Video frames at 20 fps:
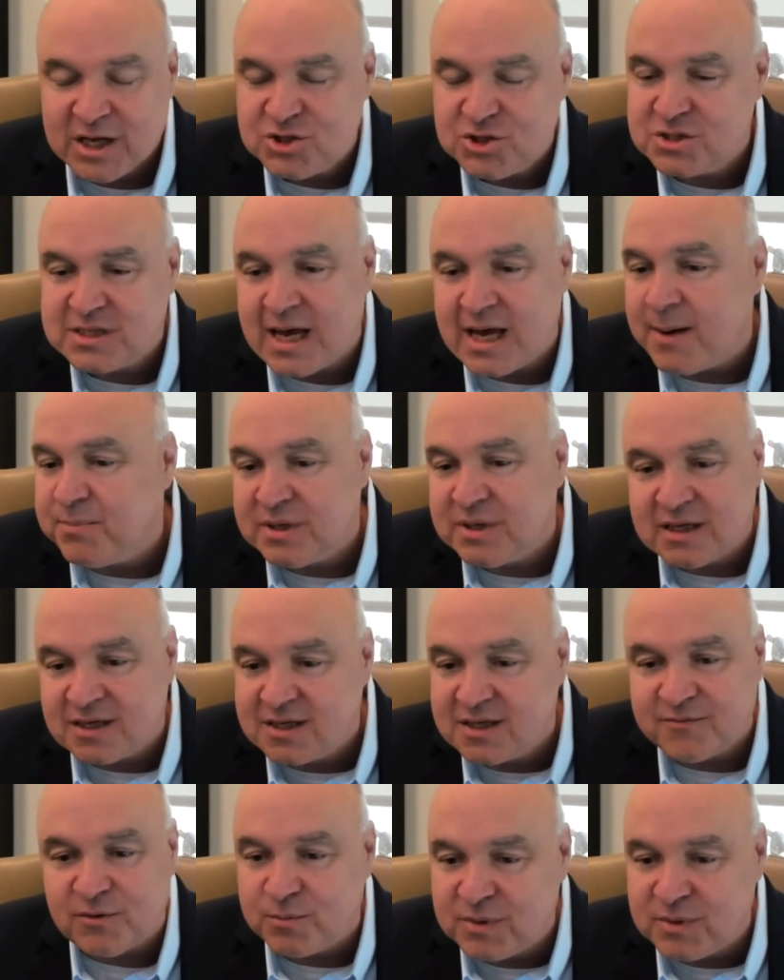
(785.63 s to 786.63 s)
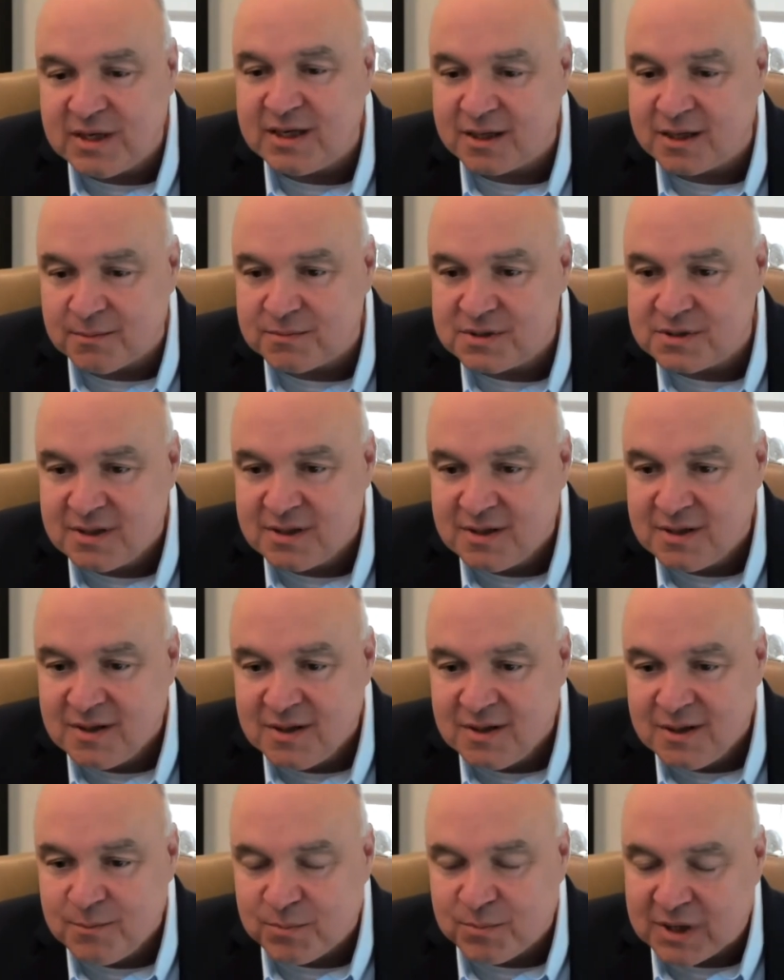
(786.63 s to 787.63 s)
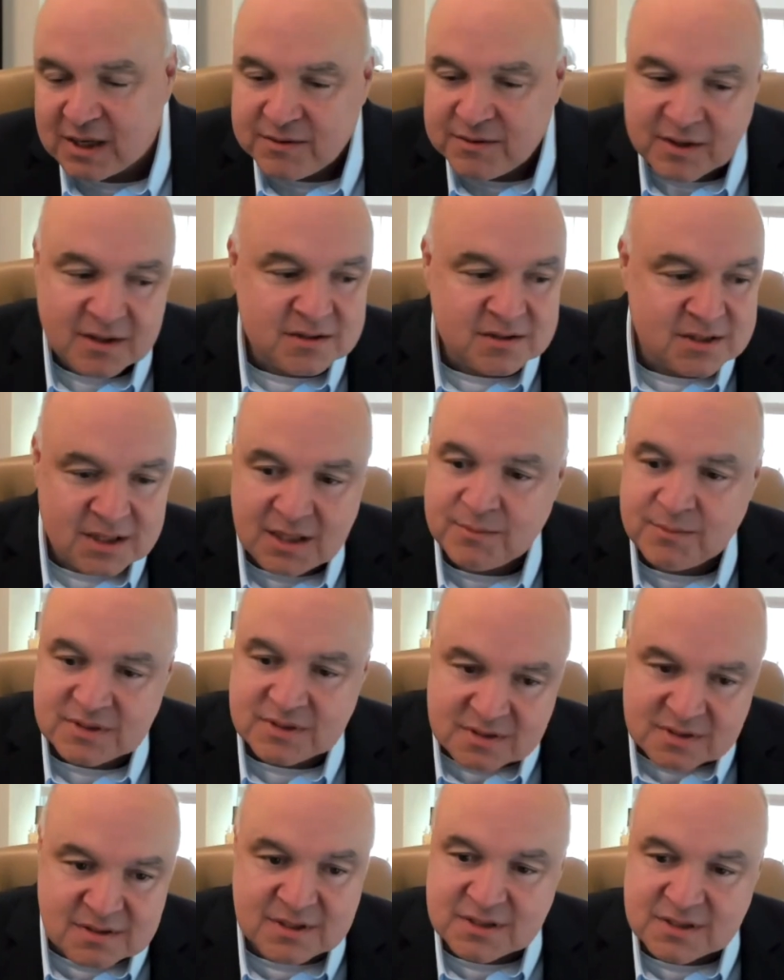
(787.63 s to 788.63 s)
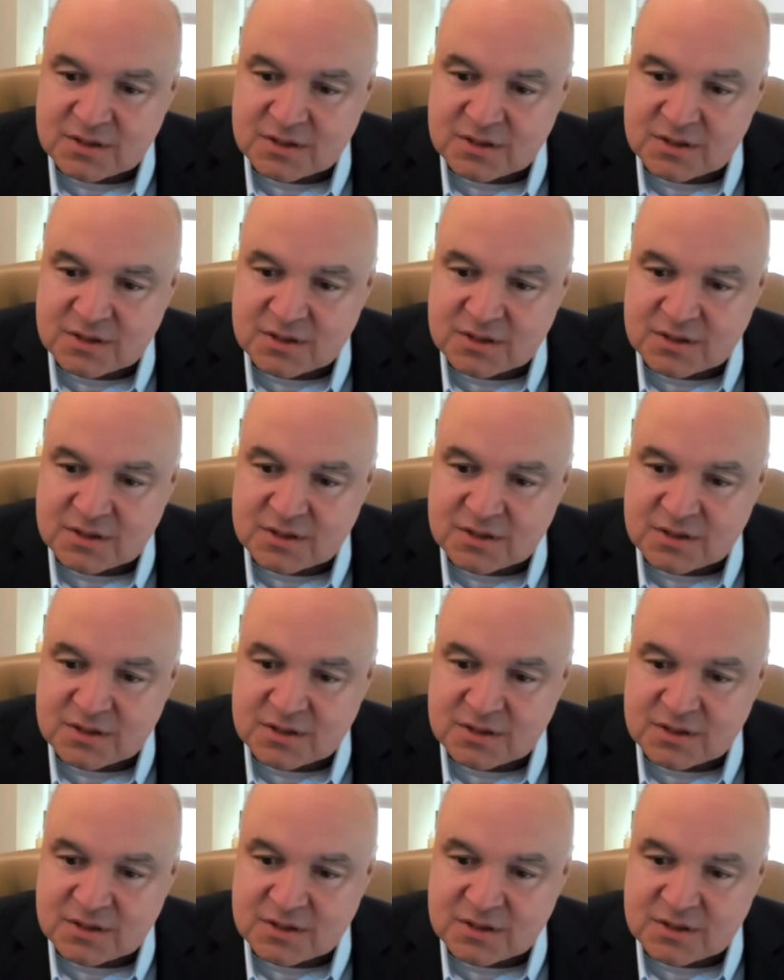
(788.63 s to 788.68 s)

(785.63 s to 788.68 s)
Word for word: It's just happening in different mediums. But I think team is,